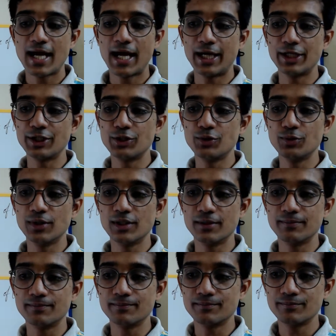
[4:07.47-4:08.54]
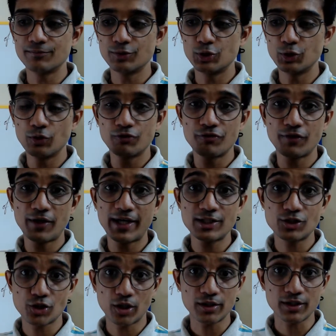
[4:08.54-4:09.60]
and you'll find
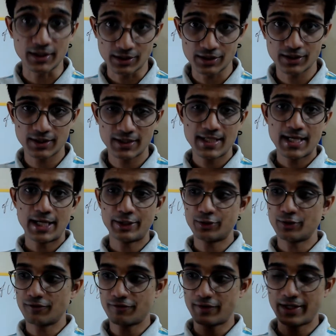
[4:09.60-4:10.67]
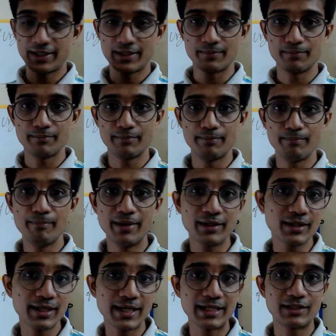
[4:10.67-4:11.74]
shortcuts and you'll find
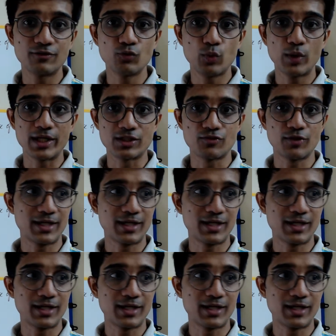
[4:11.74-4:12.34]
creative ways.